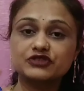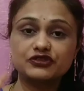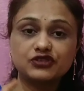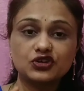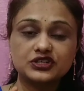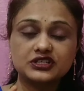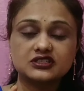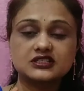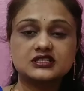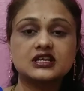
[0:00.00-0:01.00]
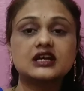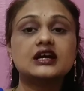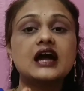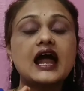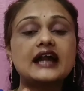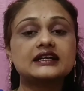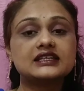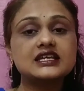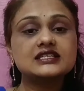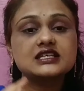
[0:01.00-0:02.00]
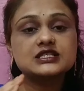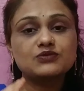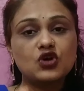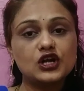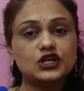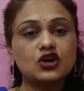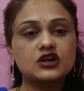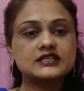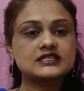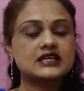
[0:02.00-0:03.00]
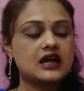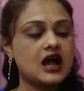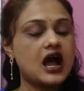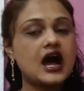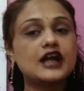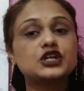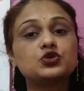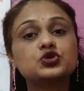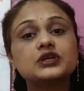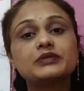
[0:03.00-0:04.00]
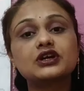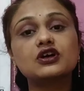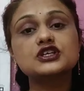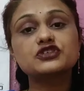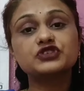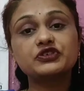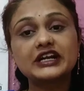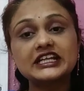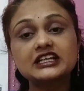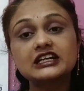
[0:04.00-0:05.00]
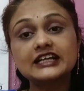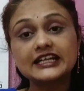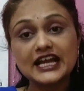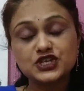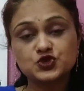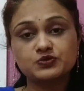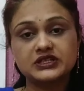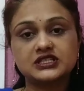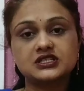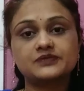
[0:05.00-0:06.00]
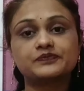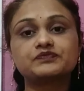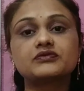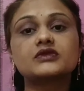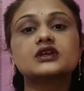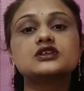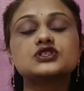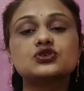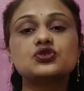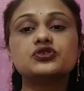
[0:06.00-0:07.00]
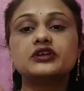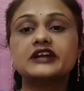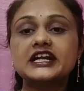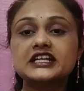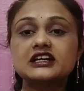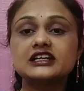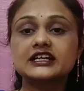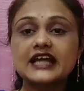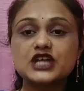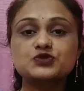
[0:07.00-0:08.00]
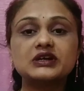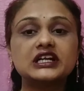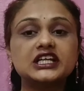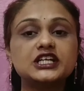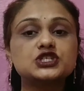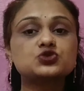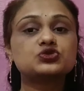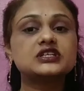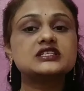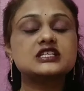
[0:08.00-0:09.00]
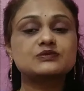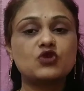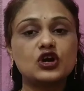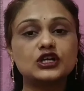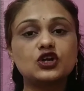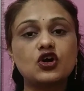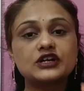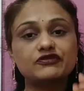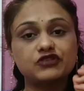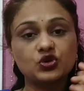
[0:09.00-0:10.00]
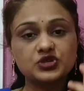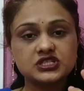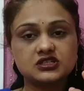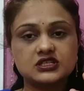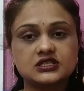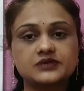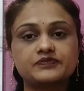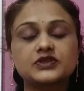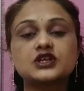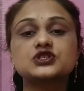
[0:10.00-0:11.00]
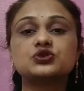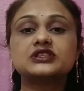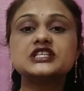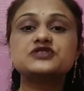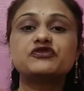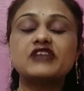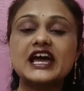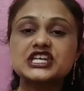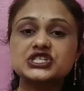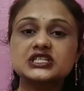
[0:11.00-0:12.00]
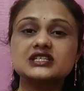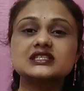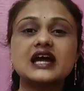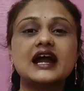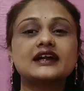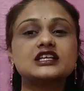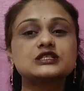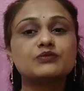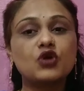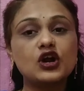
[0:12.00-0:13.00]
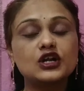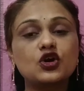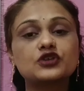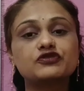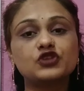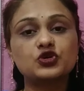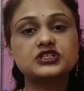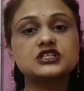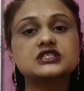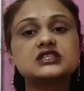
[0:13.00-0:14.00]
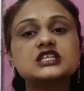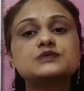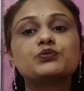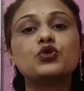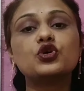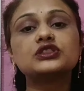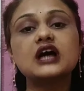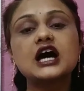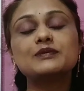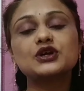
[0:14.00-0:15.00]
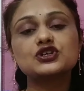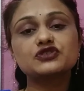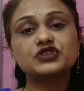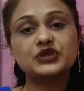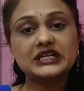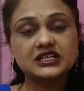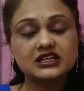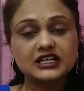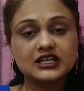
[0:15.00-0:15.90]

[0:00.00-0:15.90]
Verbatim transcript: of the floaters. And these small dots due to because of the retinal detachment. So retinal detachment leads to these small dot floaters. So these flashes and small dot floaters, these both are because of the retinal